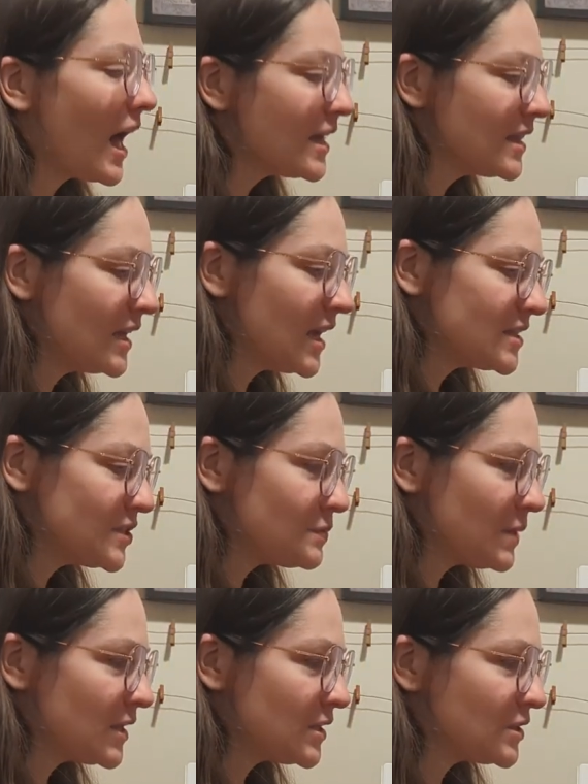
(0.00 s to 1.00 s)
I think as
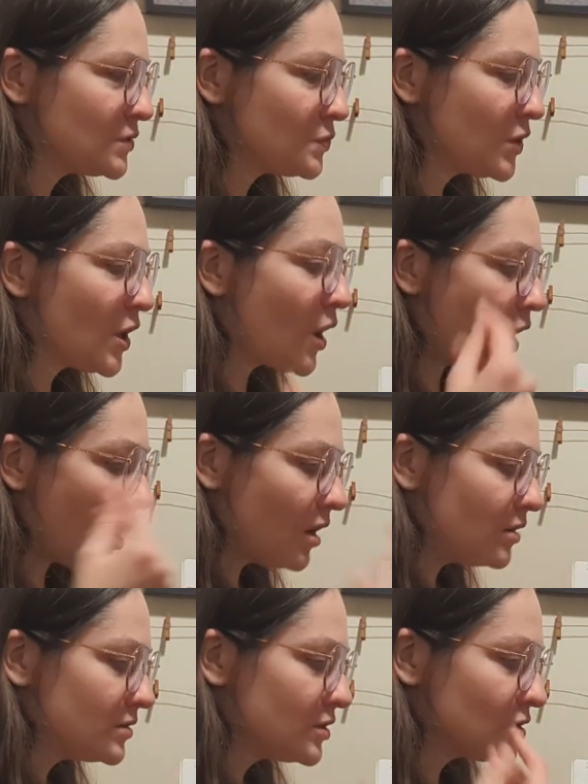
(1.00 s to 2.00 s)
spinners, we
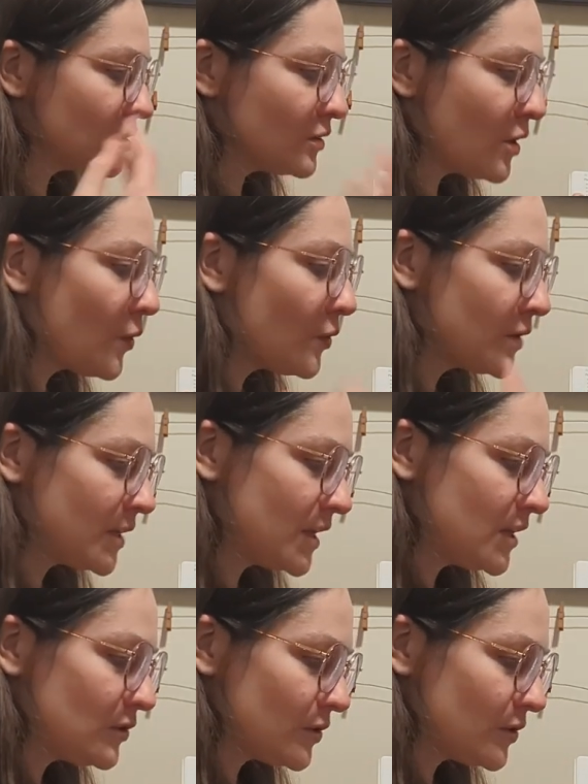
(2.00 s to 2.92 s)
all slowly